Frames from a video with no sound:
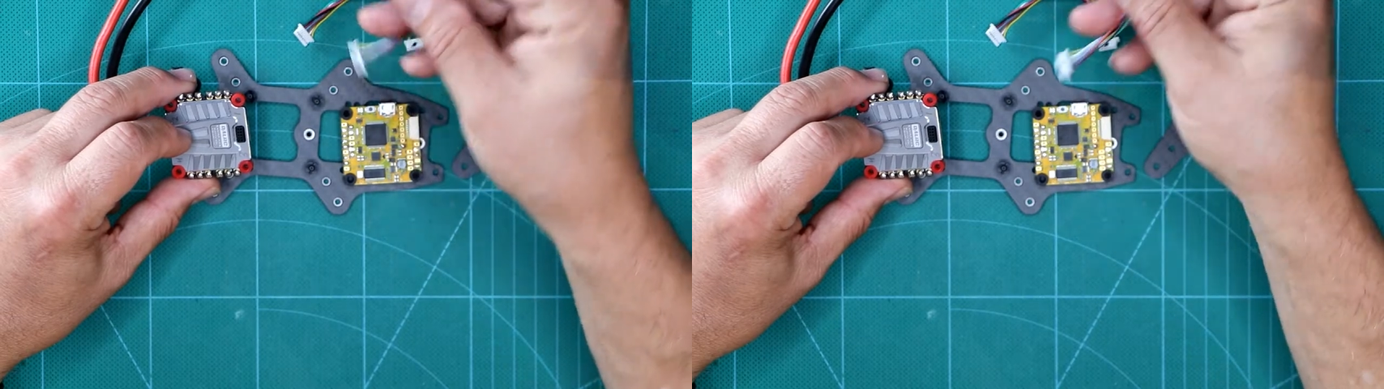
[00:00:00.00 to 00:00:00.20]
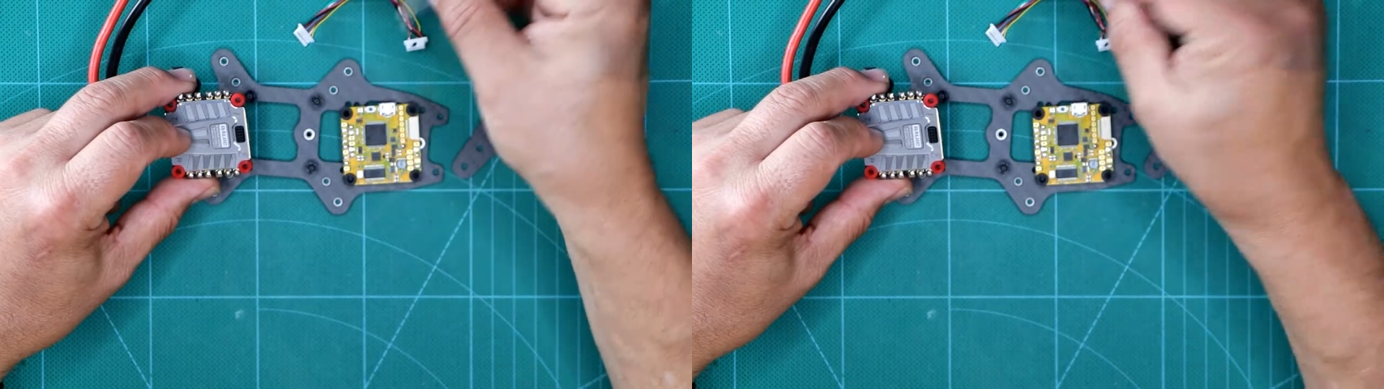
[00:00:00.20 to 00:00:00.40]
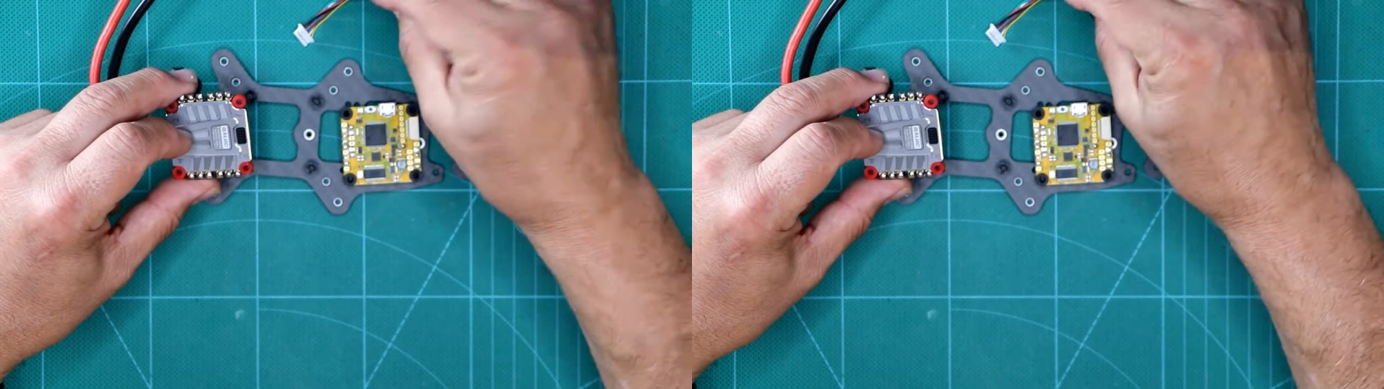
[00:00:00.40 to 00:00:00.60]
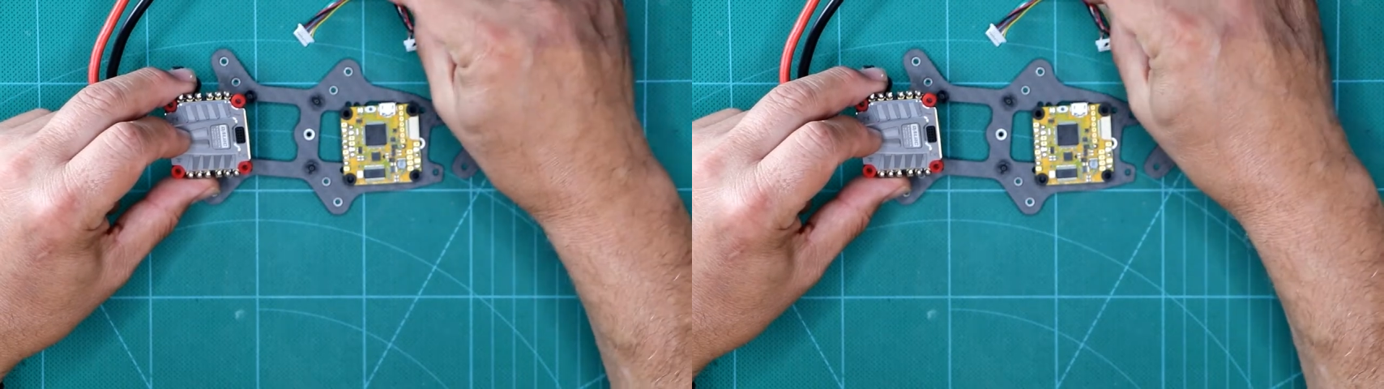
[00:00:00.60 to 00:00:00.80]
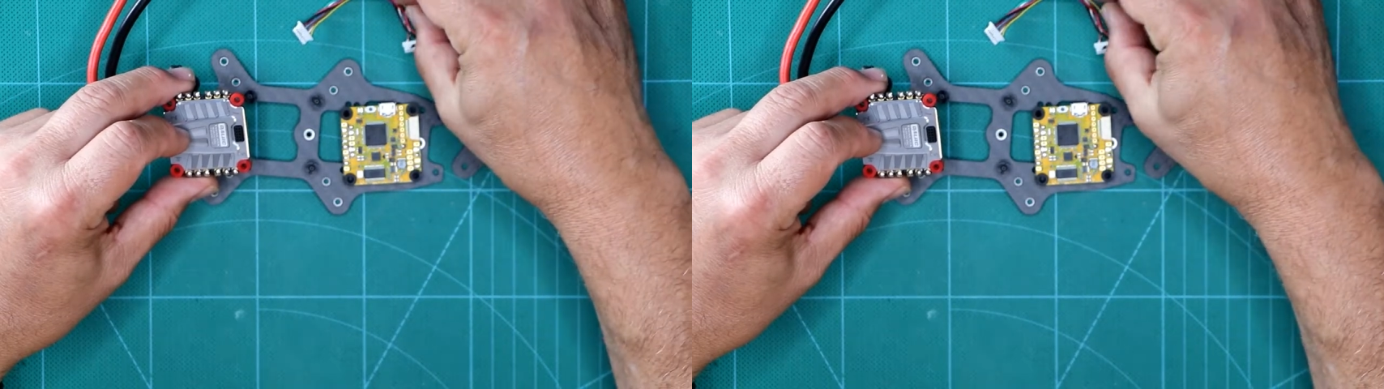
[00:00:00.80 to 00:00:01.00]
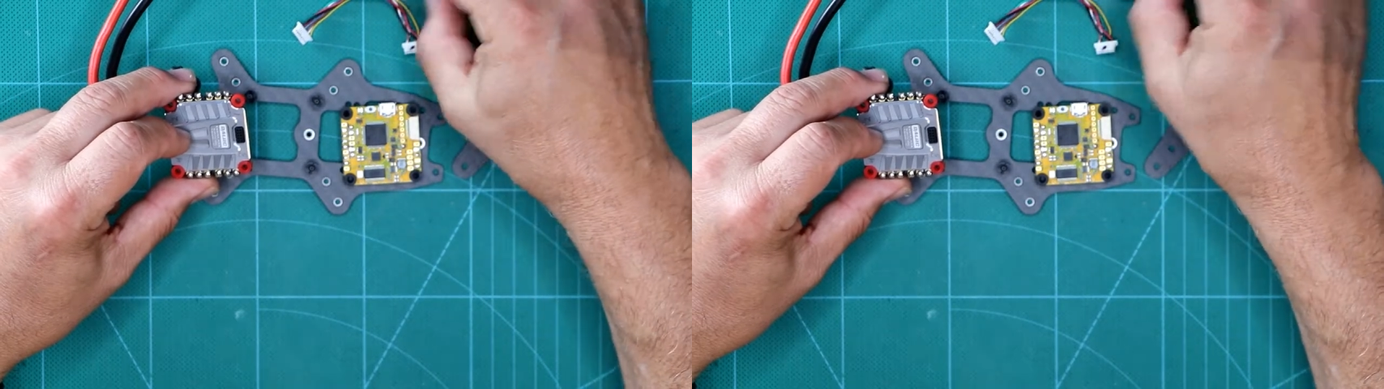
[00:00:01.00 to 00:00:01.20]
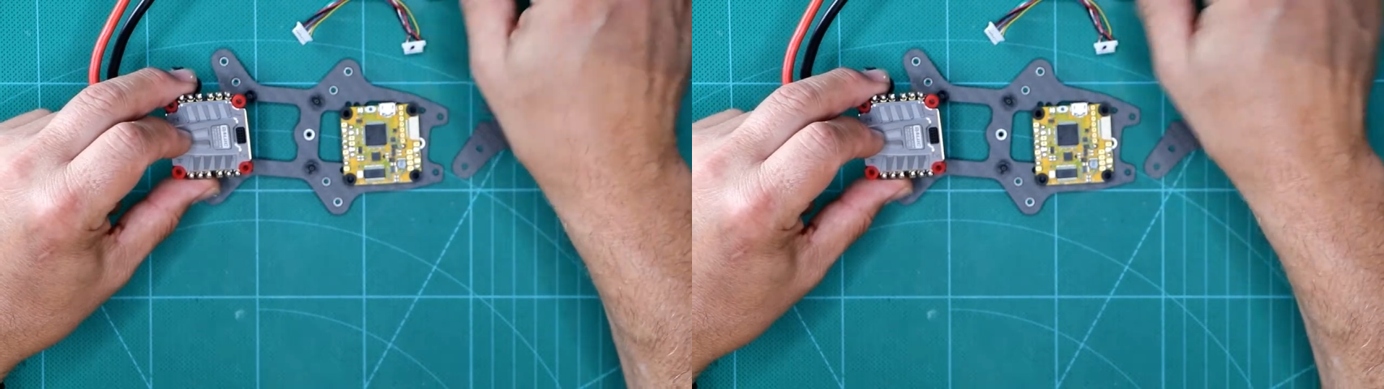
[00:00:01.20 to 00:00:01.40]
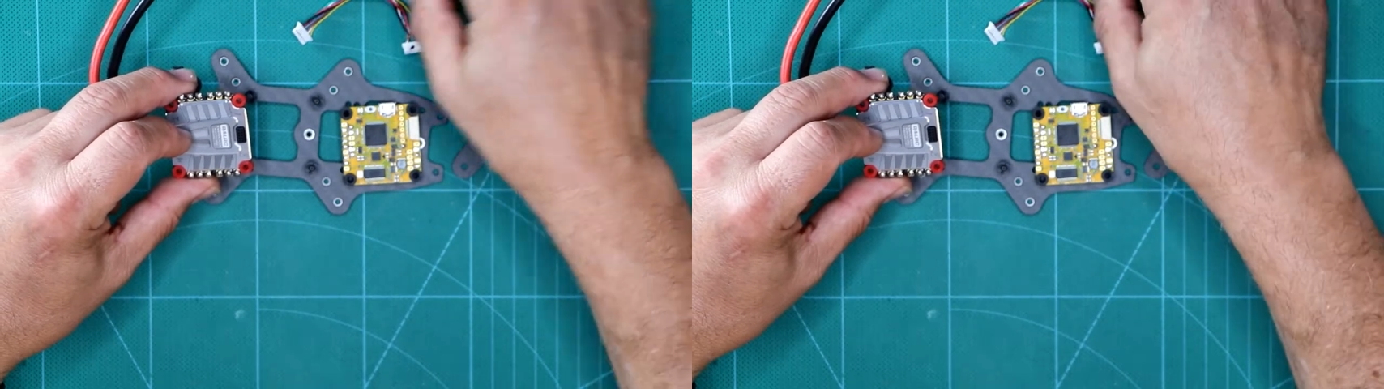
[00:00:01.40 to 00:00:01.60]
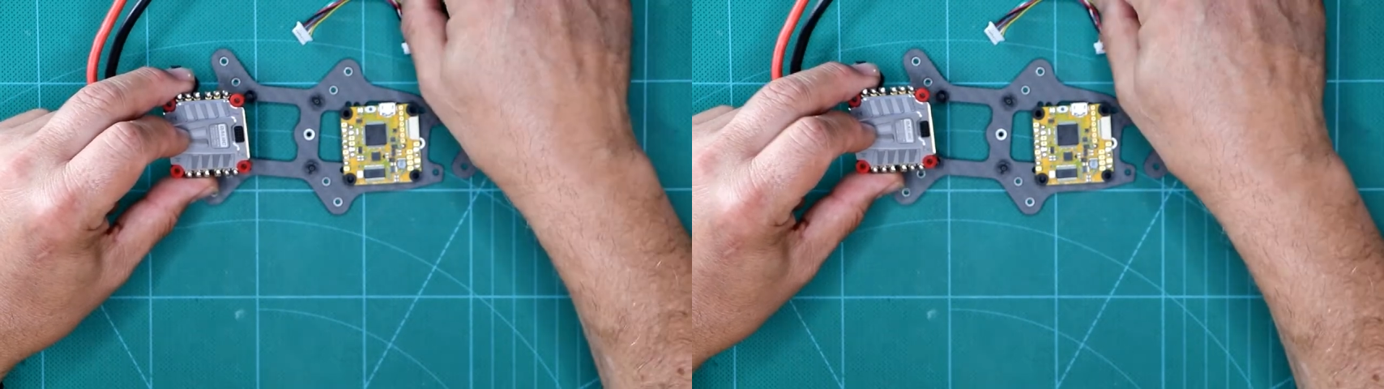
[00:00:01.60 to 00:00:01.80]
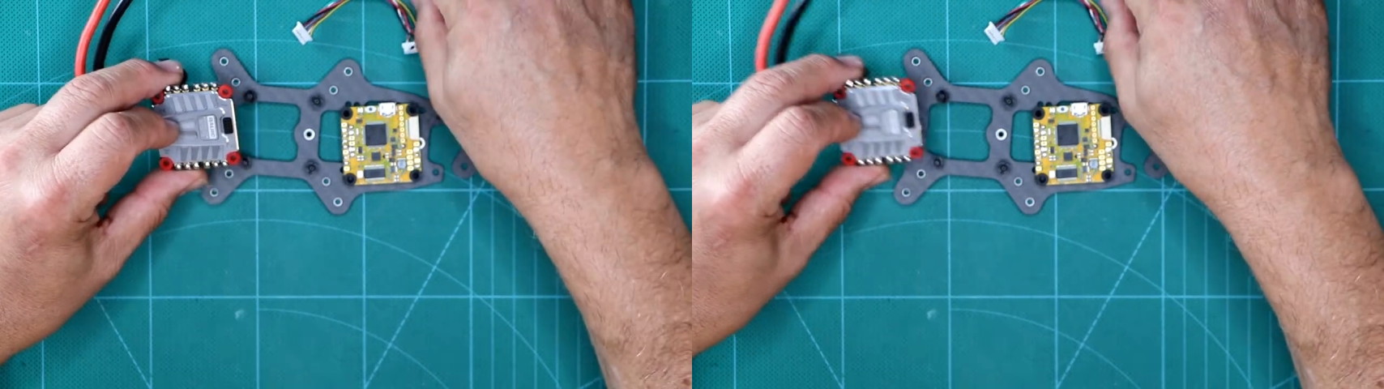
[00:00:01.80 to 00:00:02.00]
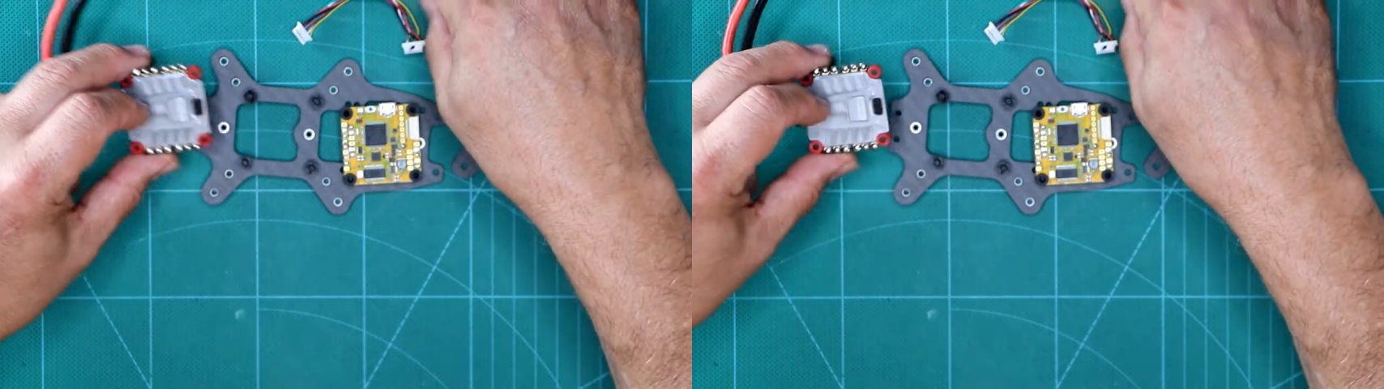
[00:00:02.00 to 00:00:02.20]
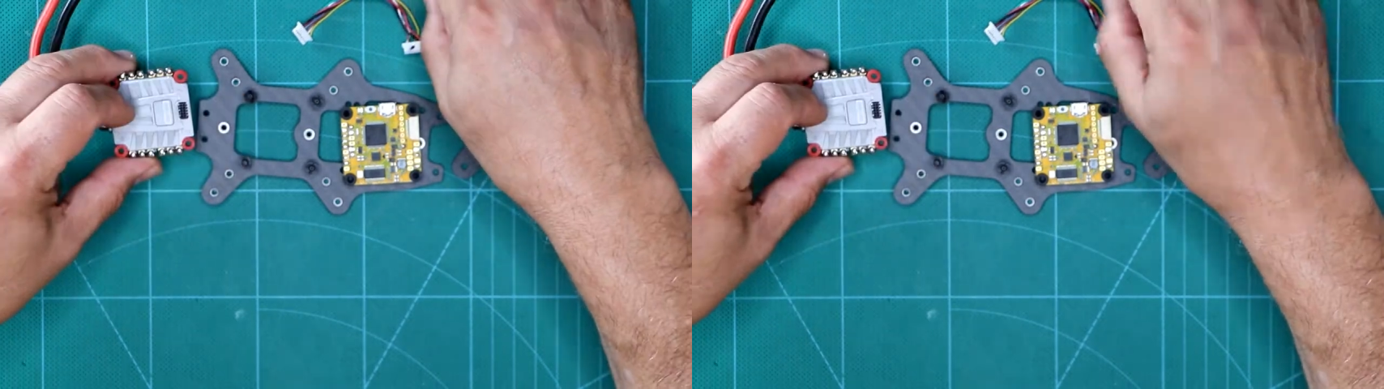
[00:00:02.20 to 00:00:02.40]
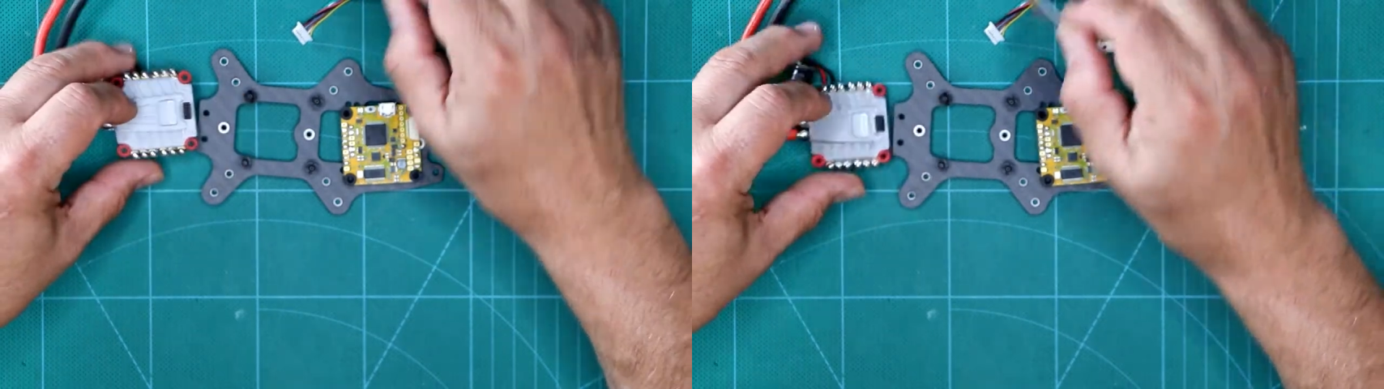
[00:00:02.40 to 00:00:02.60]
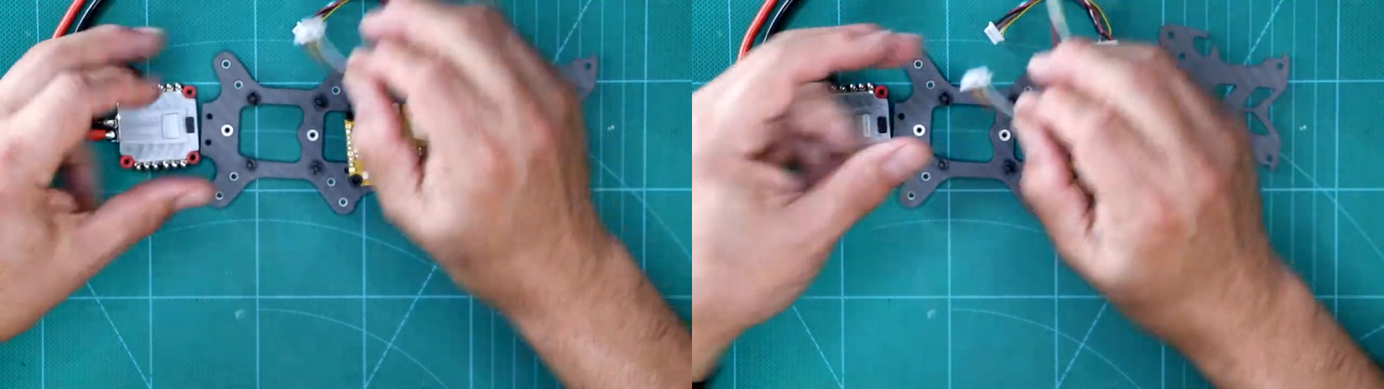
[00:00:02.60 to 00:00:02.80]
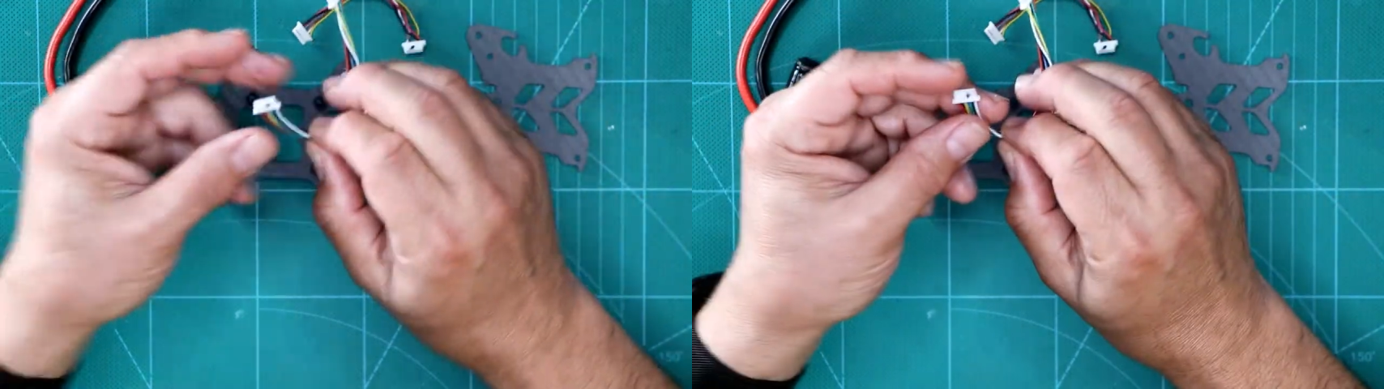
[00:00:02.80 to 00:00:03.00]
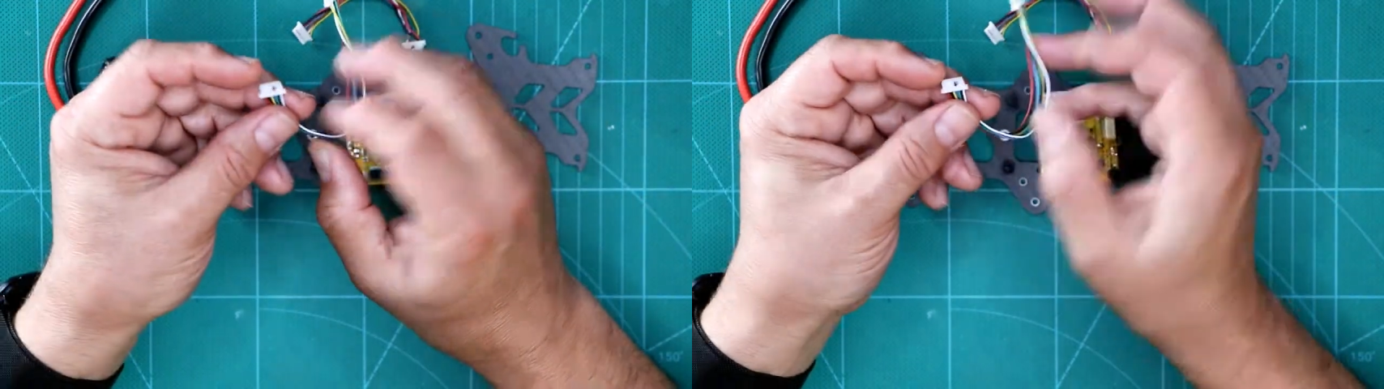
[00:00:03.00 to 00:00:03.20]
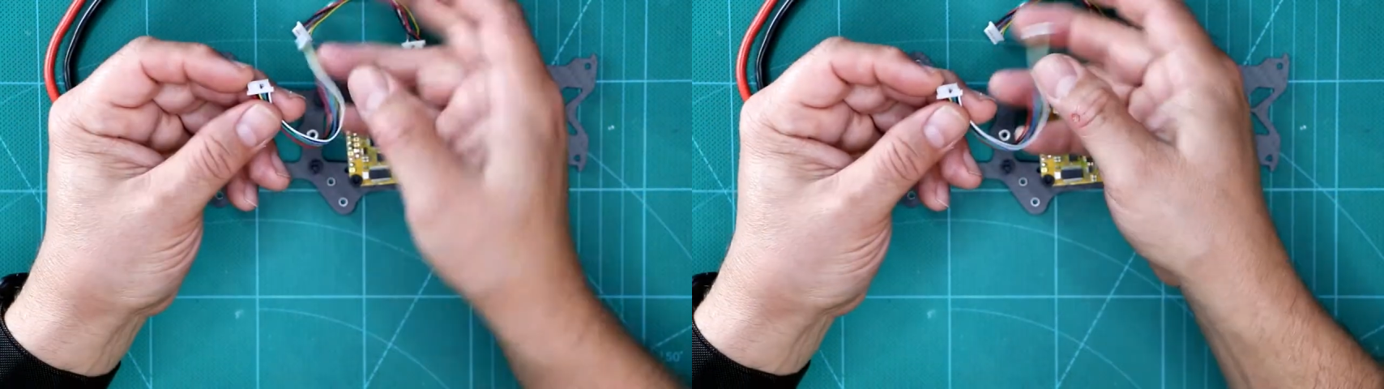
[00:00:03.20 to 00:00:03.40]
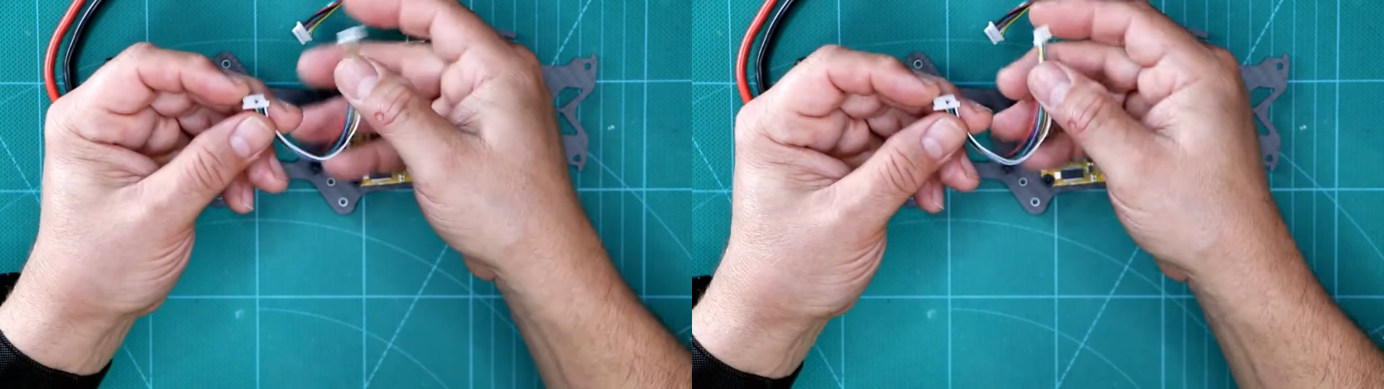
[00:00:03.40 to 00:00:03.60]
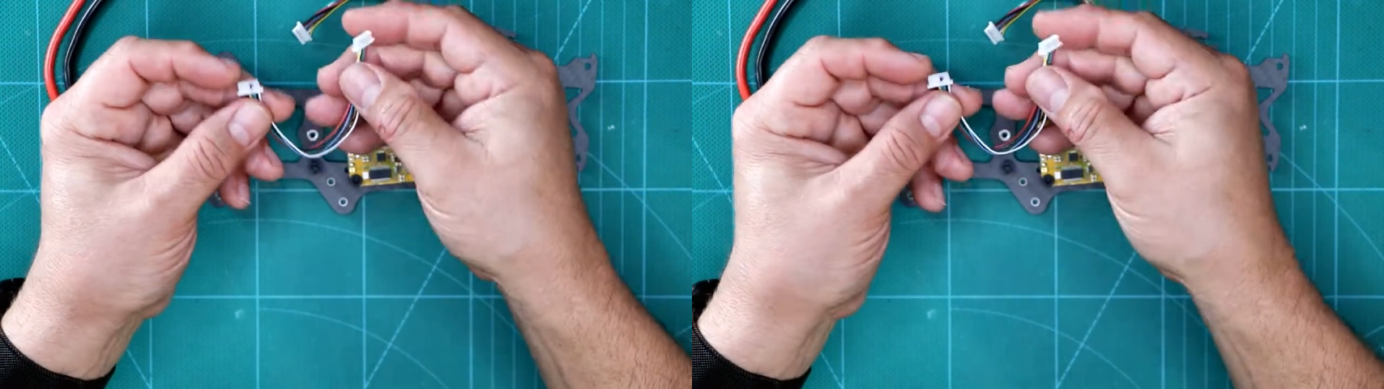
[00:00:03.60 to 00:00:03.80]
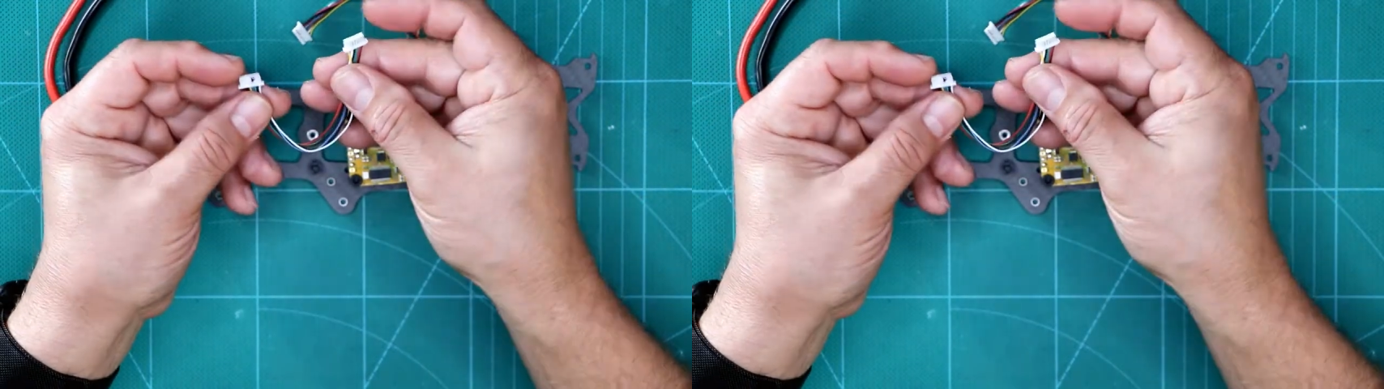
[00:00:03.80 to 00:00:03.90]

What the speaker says: No face is visible, so there are no lips to read.